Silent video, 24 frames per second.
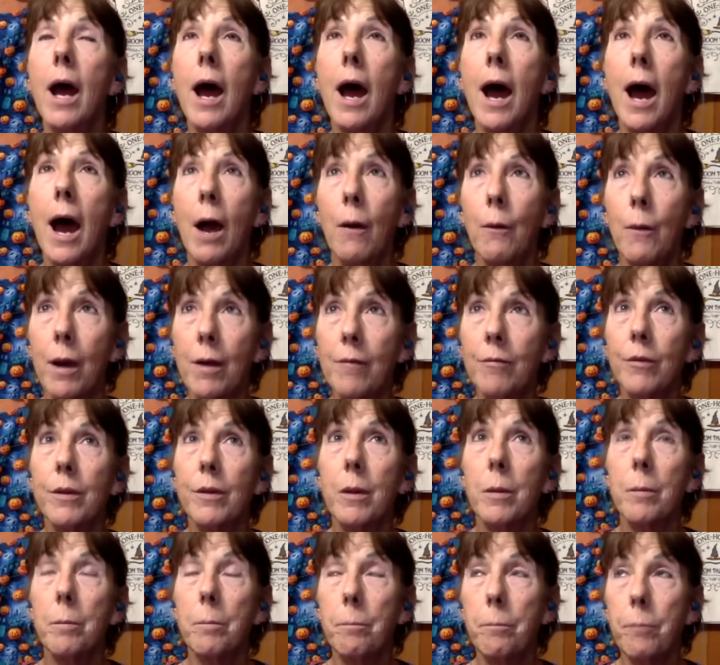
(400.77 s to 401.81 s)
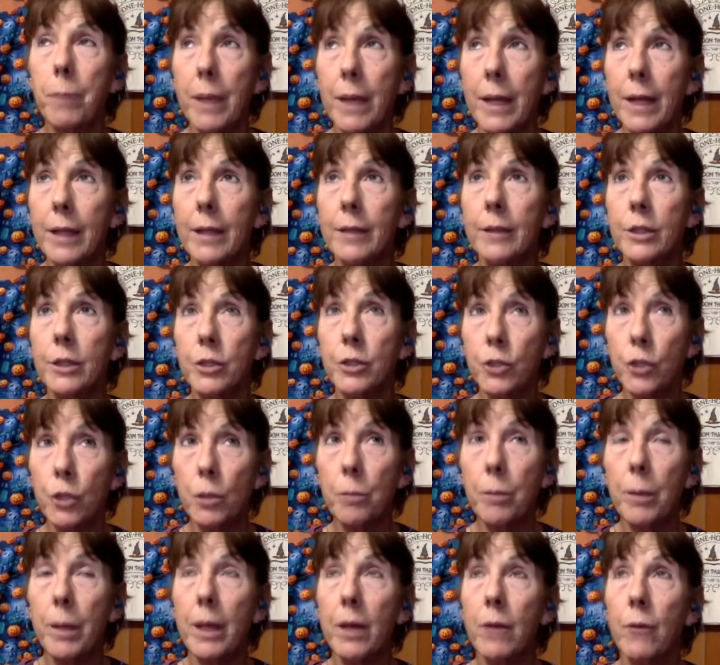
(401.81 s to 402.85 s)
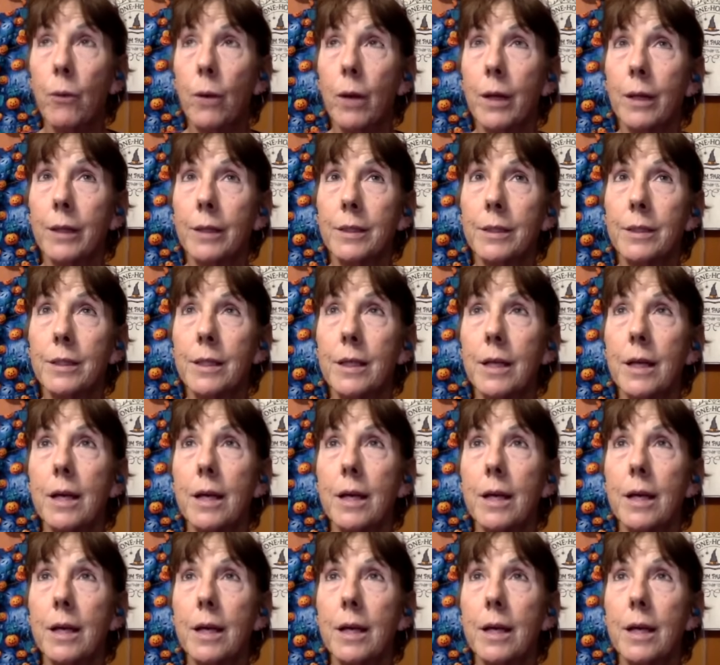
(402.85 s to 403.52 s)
However, the big, the two big ones